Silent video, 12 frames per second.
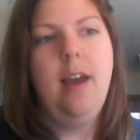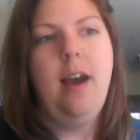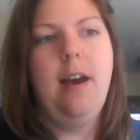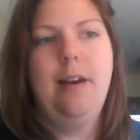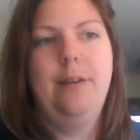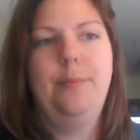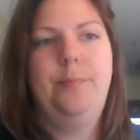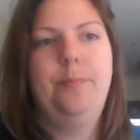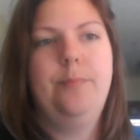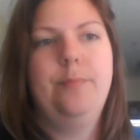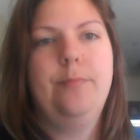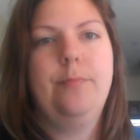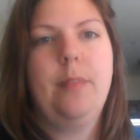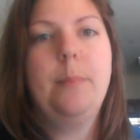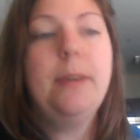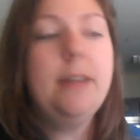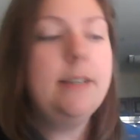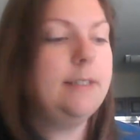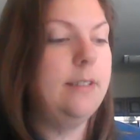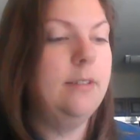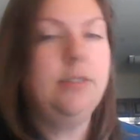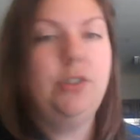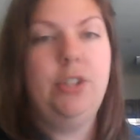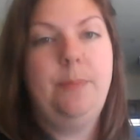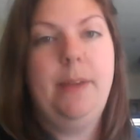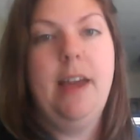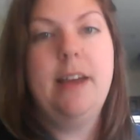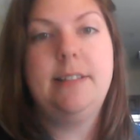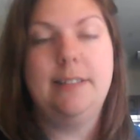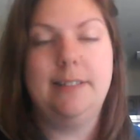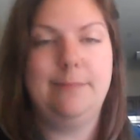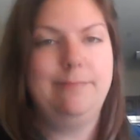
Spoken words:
Um, because on the GPS,